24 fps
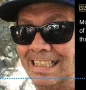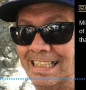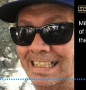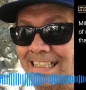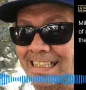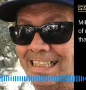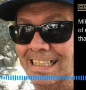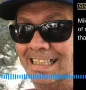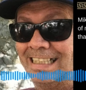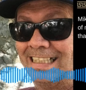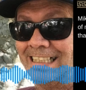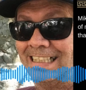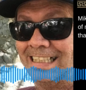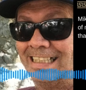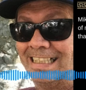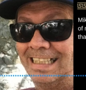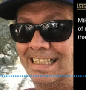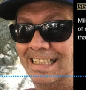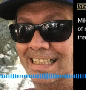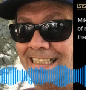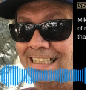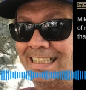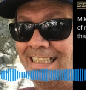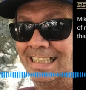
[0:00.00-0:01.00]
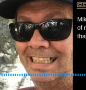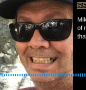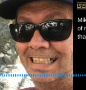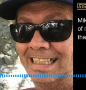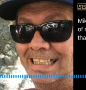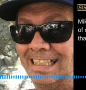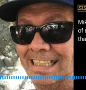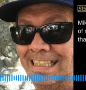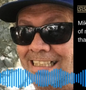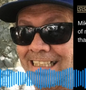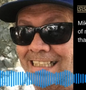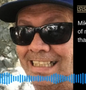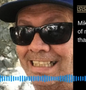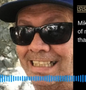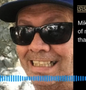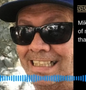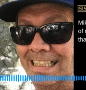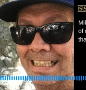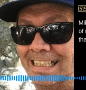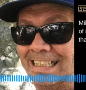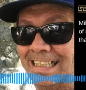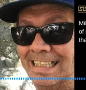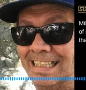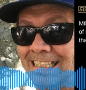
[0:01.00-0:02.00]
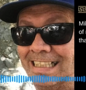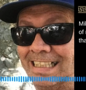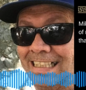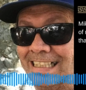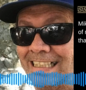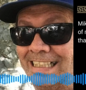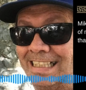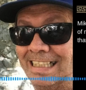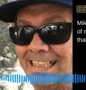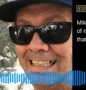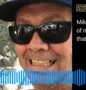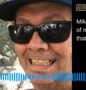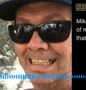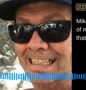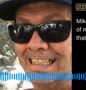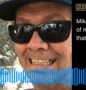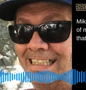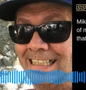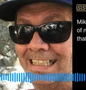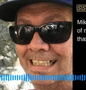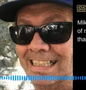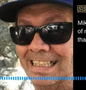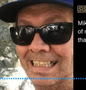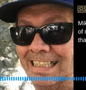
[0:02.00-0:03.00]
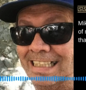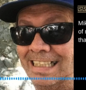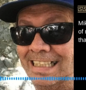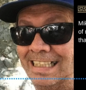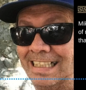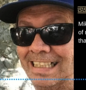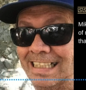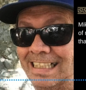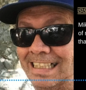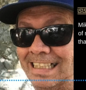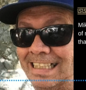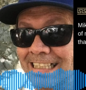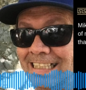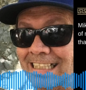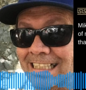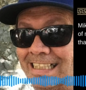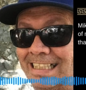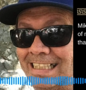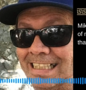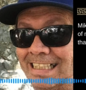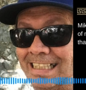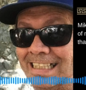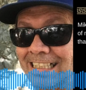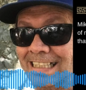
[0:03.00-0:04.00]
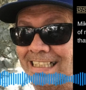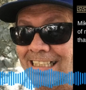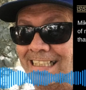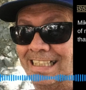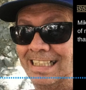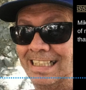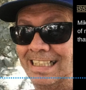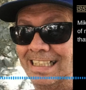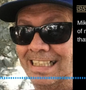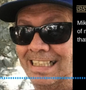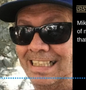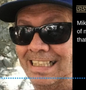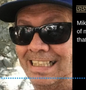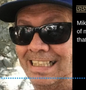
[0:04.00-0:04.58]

Welcome to the Nightly Rant. I'm Mike.